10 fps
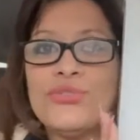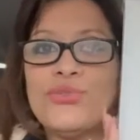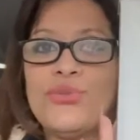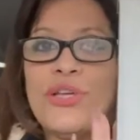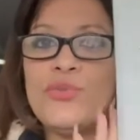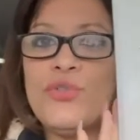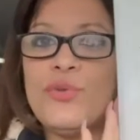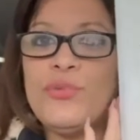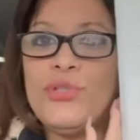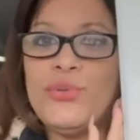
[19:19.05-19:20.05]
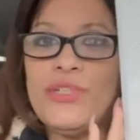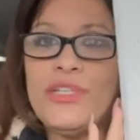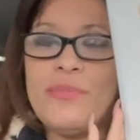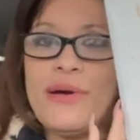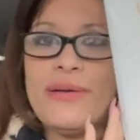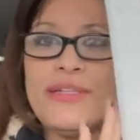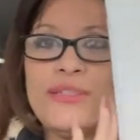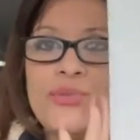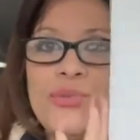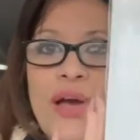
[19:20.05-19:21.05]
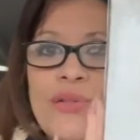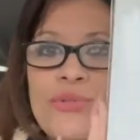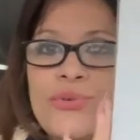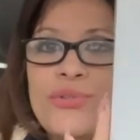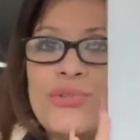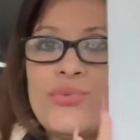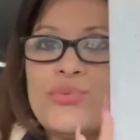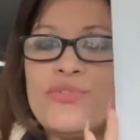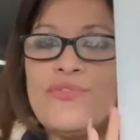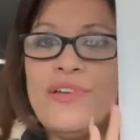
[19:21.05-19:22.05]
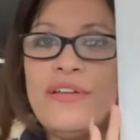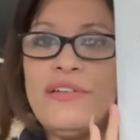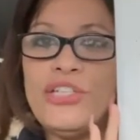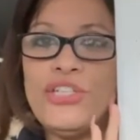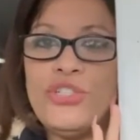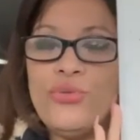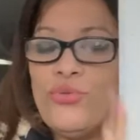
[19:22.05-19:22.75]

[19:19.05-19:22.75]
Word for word: so that's the beauty about it so I thought this was very cute